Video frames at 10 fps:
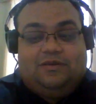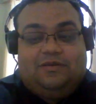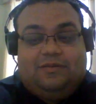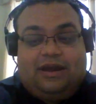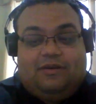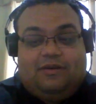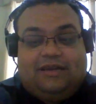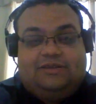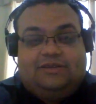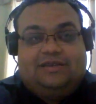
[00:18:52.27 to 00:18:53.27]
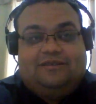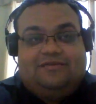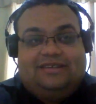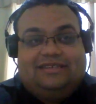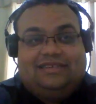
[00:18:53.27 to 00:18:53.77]
migrate to
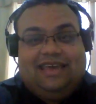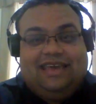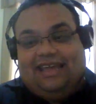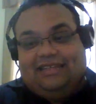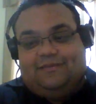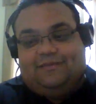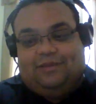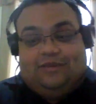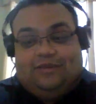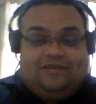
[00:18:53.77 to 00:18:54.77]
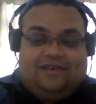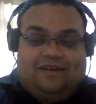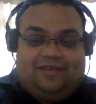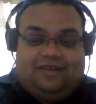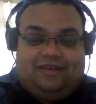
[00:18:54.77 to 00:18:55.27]
Java C8 using
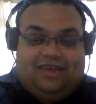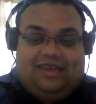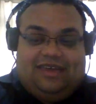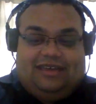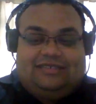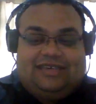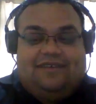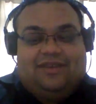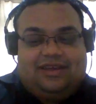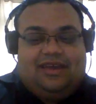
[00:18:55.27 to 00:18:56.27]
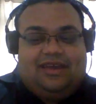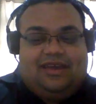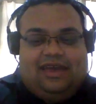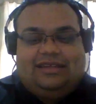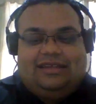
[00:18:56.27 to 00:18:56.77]
Java EE 7,
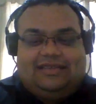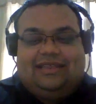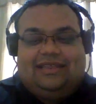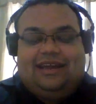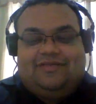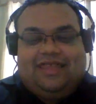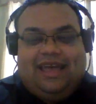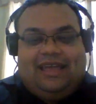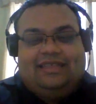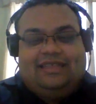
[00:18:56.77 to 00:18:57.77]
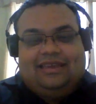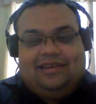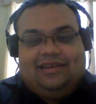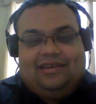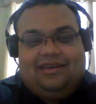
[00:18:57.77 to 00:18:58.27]
and I did a lot of that. And
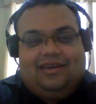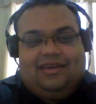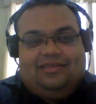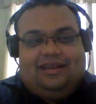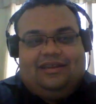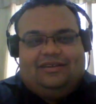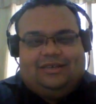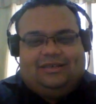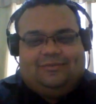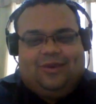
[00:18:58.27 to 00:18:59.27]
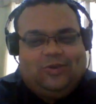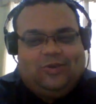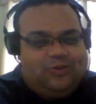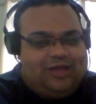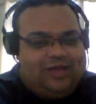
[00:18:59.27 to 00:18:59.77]
when you
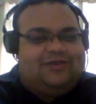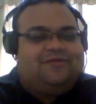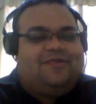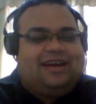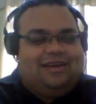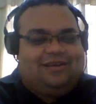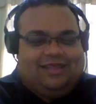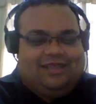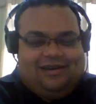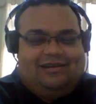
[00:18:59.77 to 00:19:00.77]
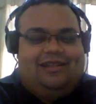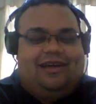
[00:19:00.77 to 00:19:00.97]
do that, you find out that there are